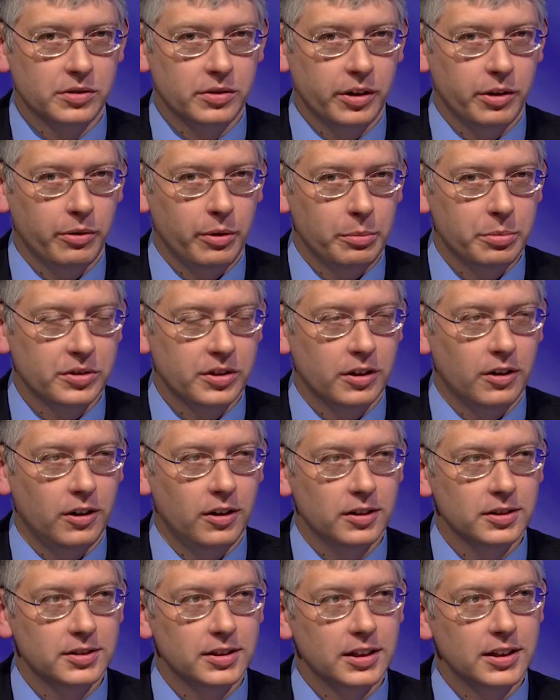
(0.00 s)
so I represent
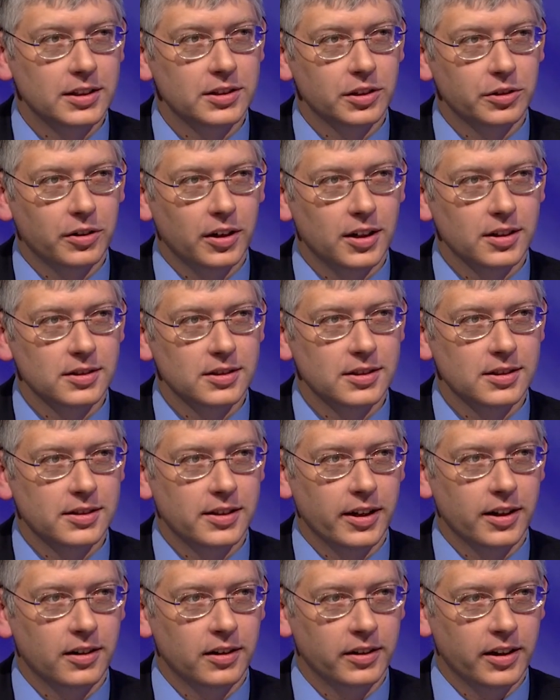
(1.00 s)
all cities across the
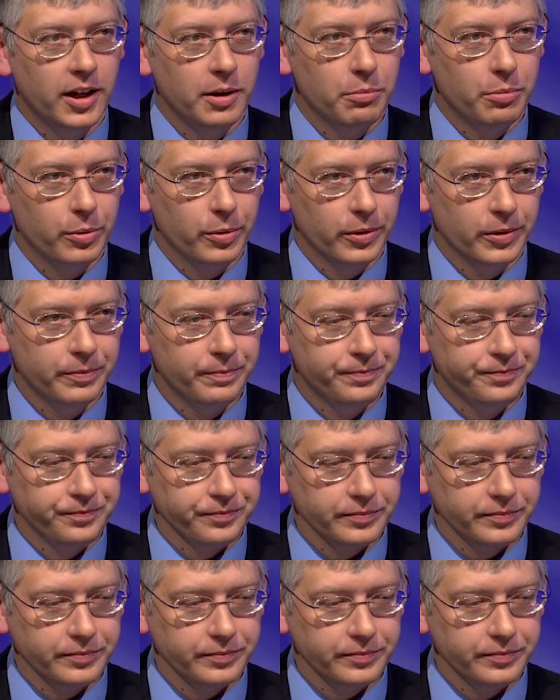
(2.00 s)
state on that board,